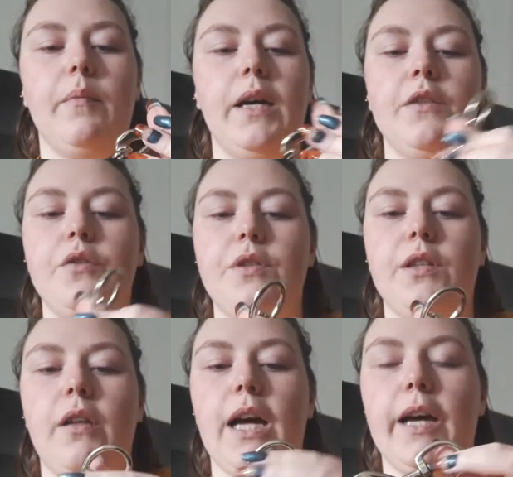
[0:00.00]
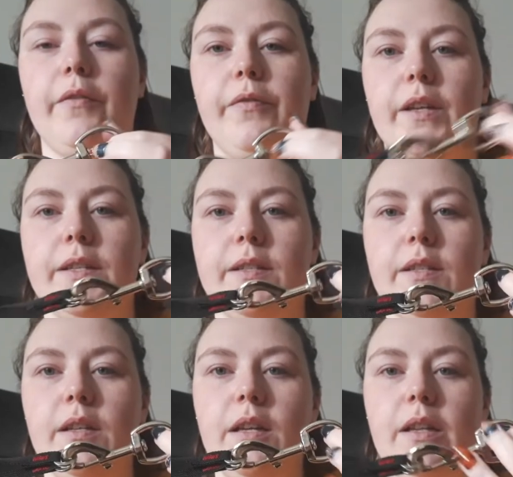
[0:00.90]
I do still have this
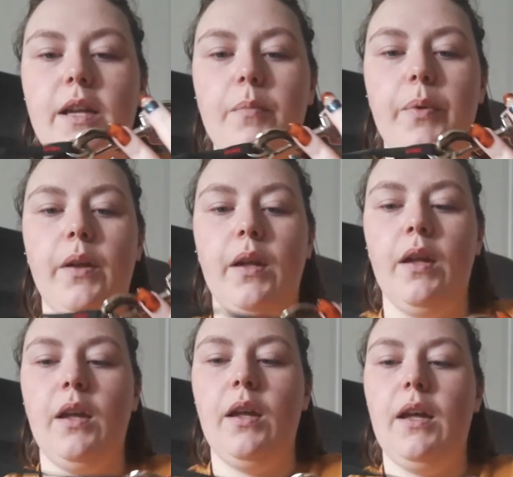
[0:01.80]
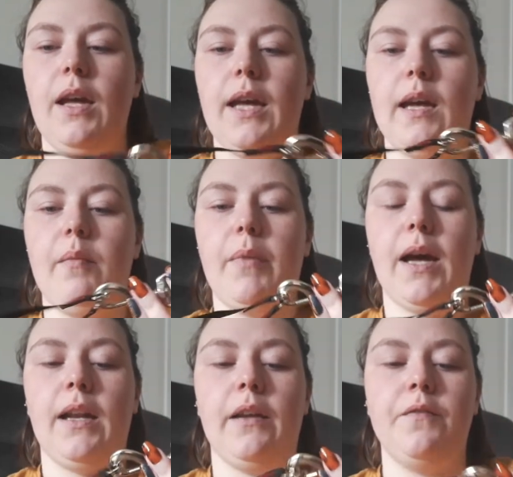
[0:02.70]
clip, and
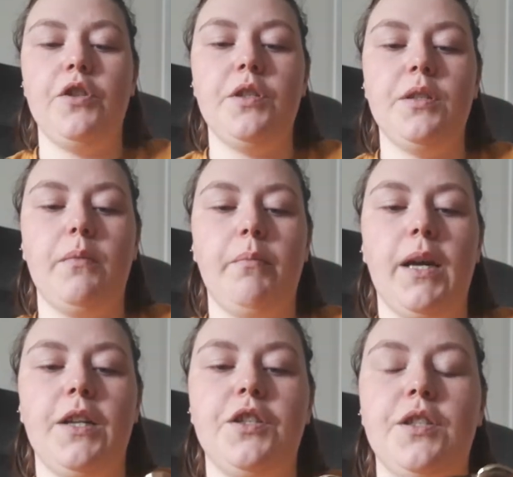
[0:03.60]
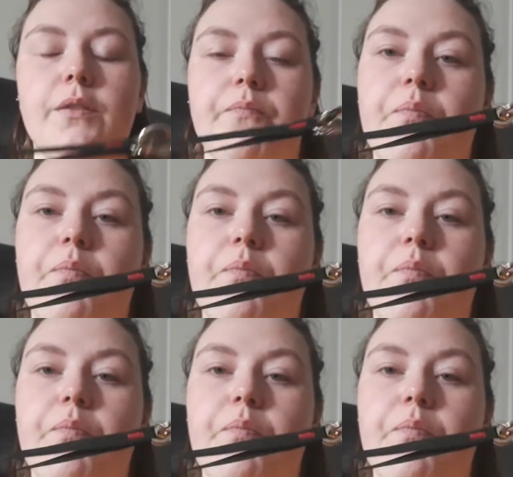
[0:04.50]
I've just managed,